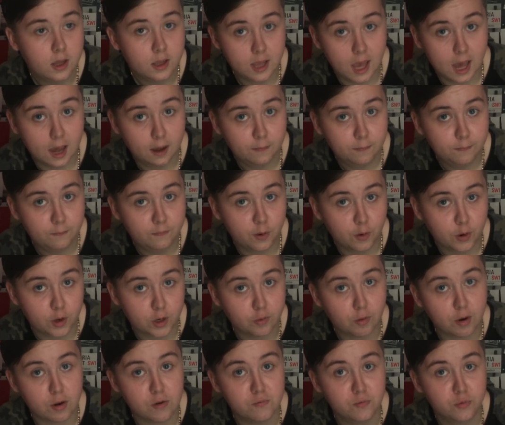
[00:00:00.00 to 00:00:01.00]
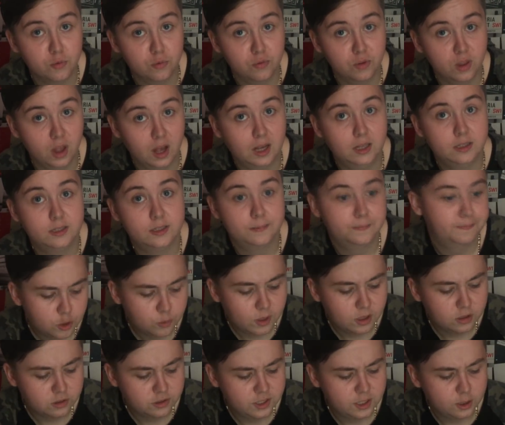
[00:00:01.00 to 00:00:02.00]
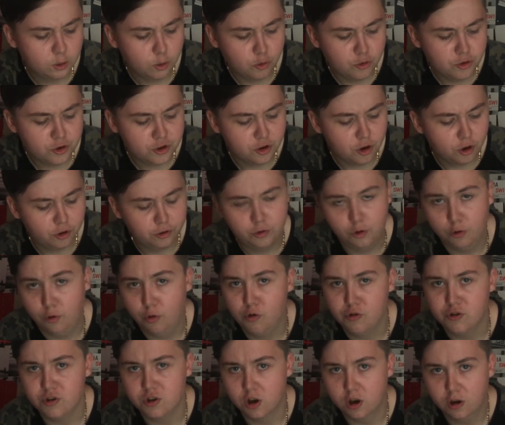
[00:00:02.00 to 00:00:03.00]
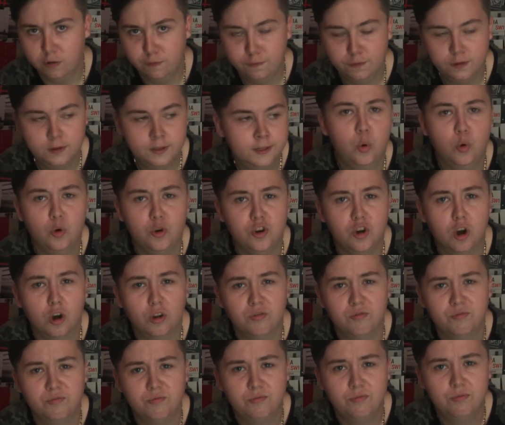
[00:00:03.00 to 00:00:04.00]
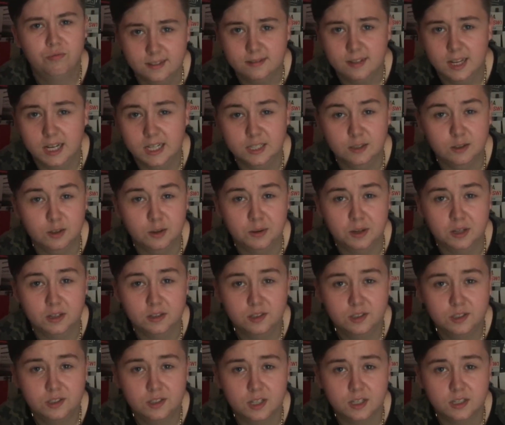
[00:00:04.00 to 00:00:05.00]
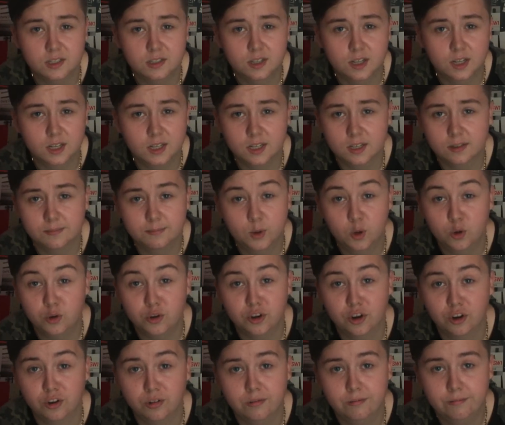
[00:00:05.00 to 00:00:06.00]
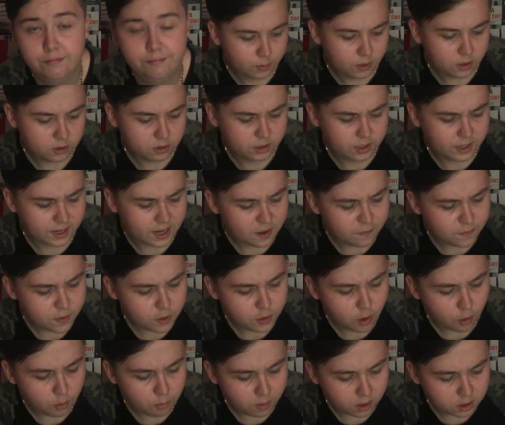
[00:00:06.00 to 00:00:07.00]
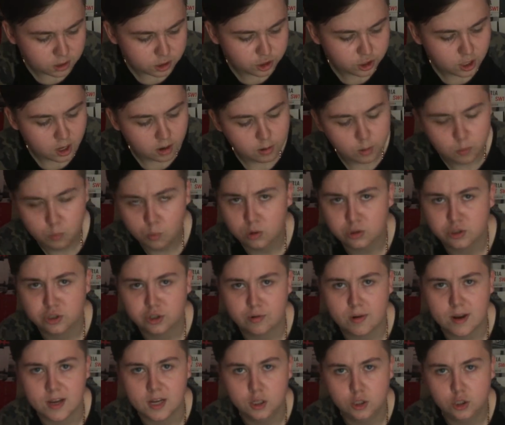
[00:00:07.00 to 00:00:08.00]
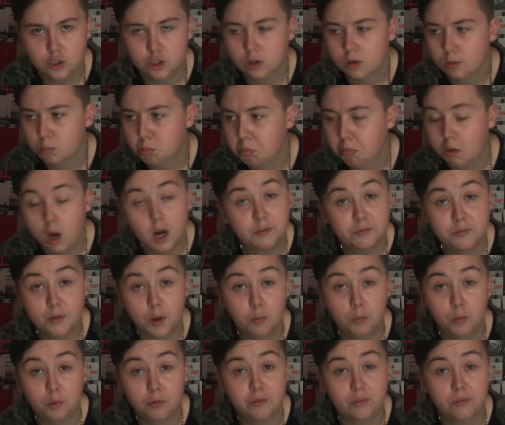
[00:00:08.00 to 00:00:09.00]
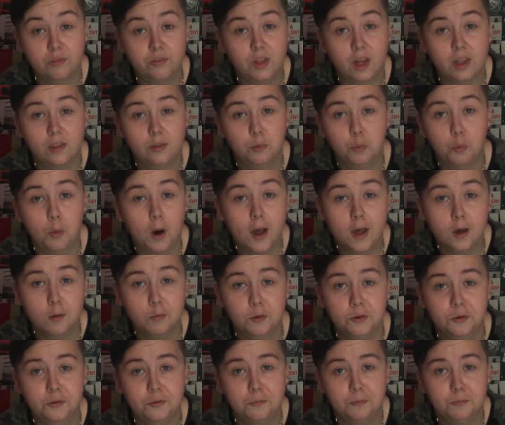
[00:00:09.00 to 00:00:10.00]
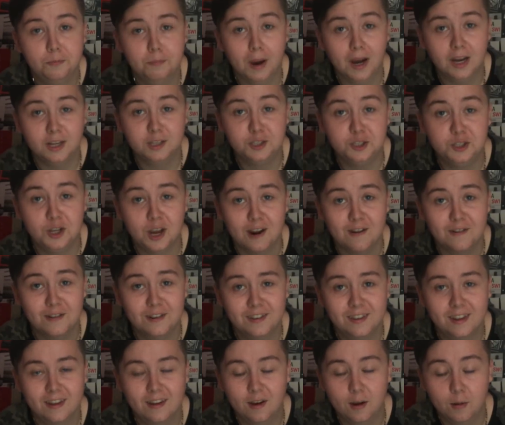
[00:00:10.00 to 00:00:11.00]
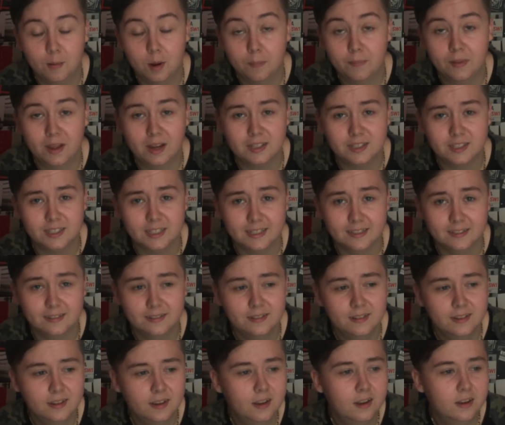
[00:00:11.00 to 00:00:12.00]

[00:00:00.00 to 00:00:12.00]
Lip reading: yeah, very grateful for that. Someone else said onion or onyoff. Onion, I don't know what else to say to that, yeah, onion. Someone else said, if you don't mind sharing, what's your age? I don't understand why I would mind sharing. I'm 19,